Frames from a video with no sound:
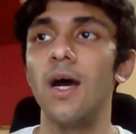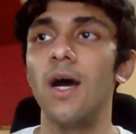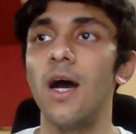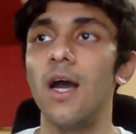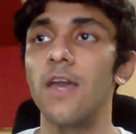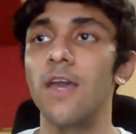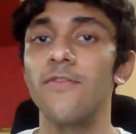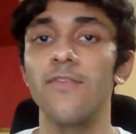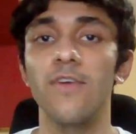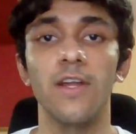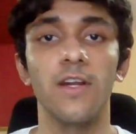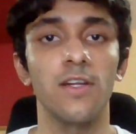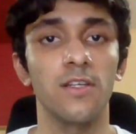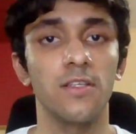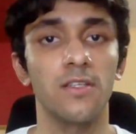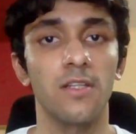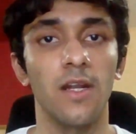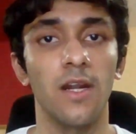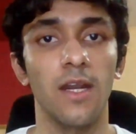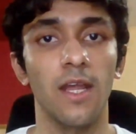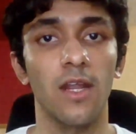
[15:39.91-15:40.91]
If you're
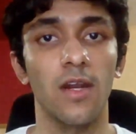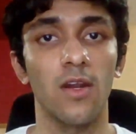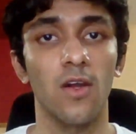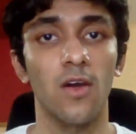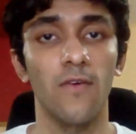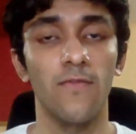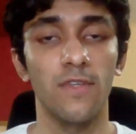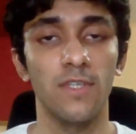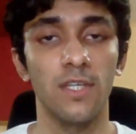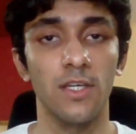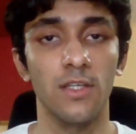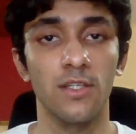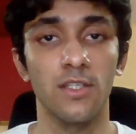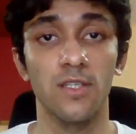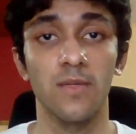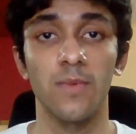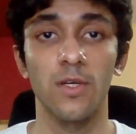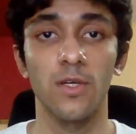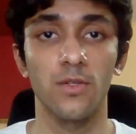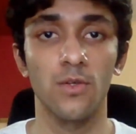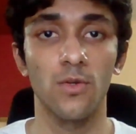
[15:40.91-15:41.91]
interested in conversations
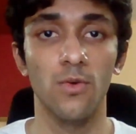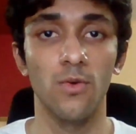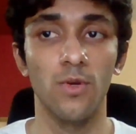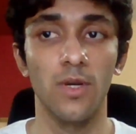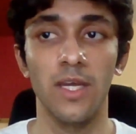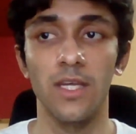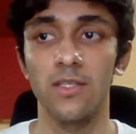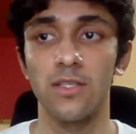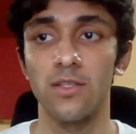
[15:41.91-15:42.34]
about school days